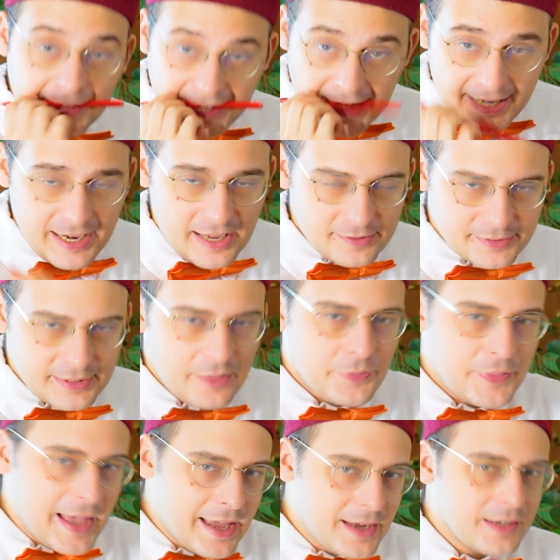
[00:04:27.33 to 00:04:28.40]
Yes,
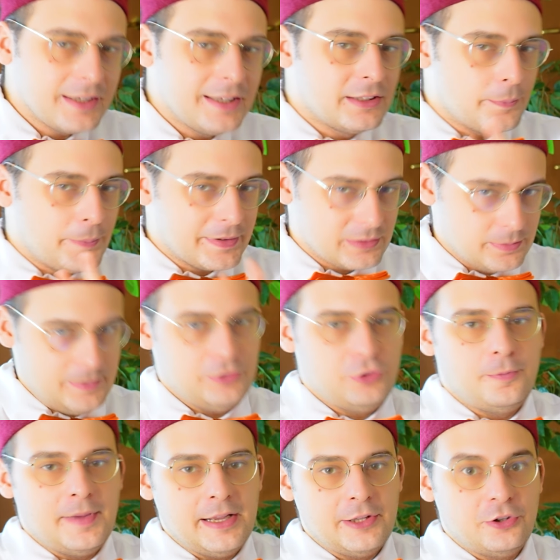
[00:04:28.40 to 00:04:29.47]
then in the Partimento
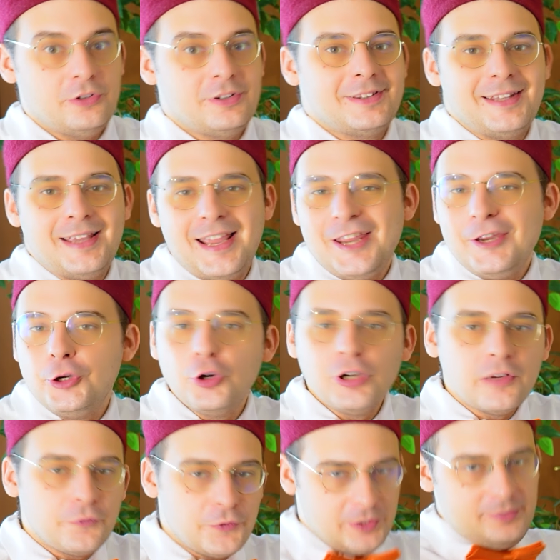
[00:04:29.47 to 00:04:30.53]
method, the
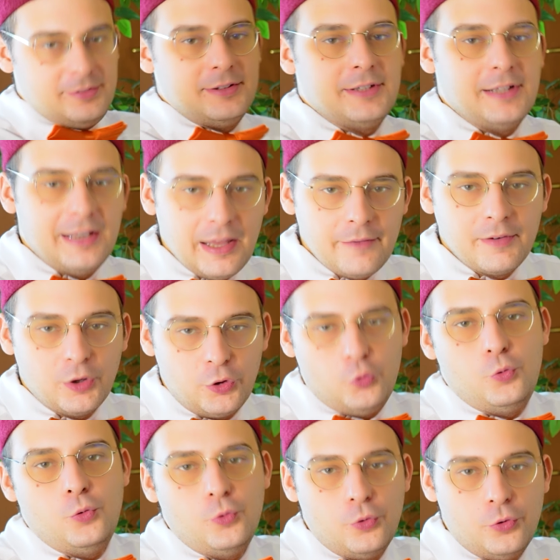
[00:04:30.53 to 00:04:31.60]
university level
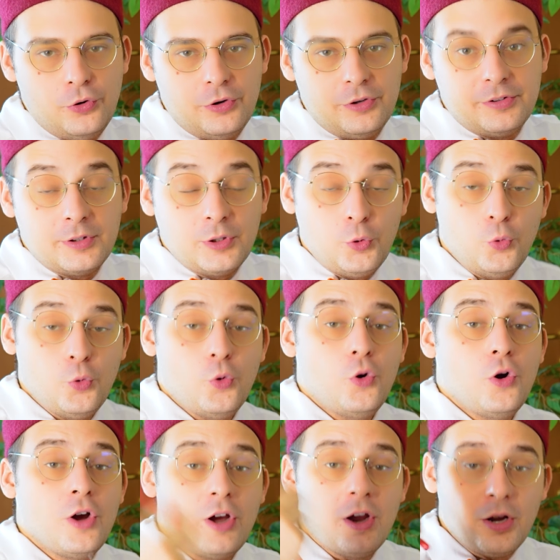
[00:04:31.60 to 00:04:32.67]
course
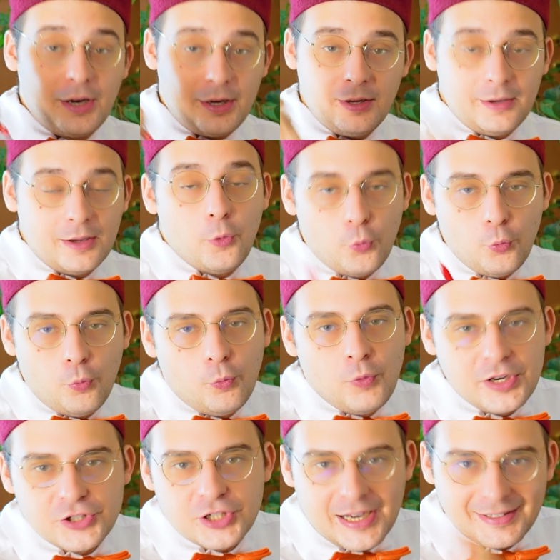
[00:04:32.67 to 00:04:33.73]

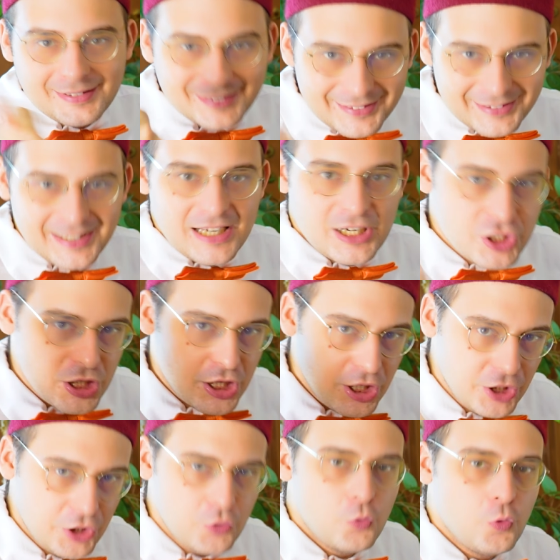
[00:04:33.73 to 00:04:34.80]
which can teach
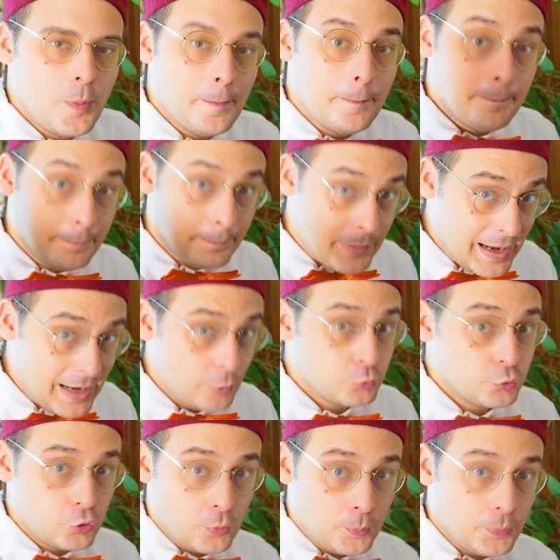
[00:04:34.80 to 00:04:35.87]
you how
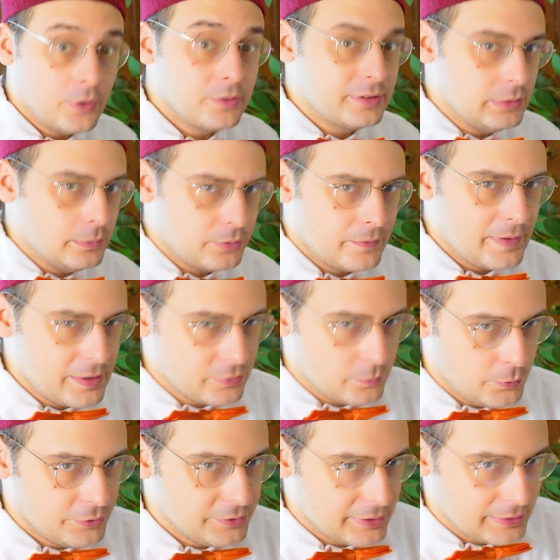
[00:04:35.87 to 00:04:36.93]
to compose and improvise
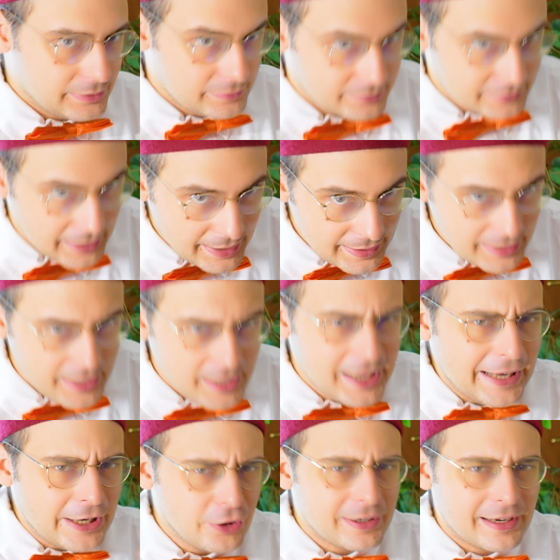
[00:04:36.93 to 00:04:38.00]
music in this style,
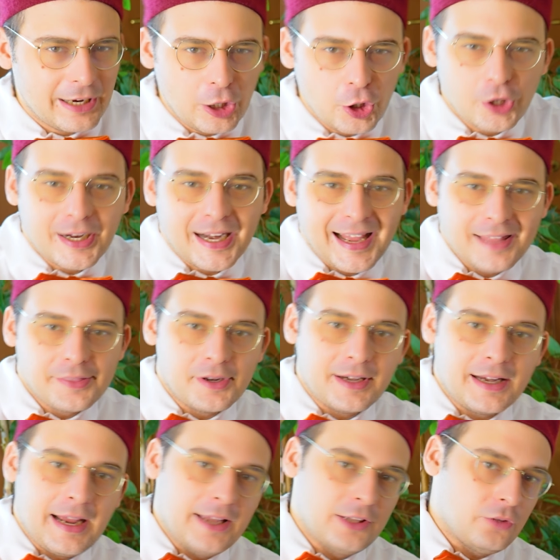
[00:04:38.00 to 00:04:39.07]
you can learn other
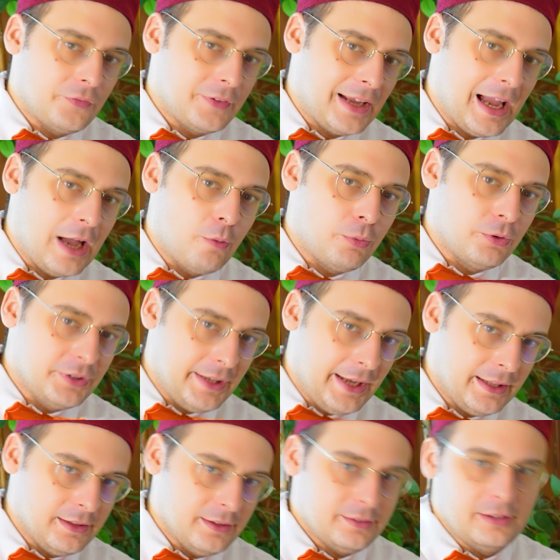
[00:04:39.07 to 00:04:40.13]
kind of compound
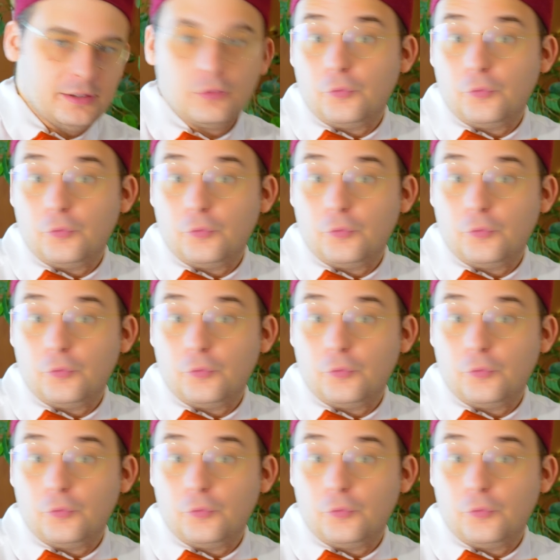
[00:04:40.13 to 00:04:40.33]
cadences.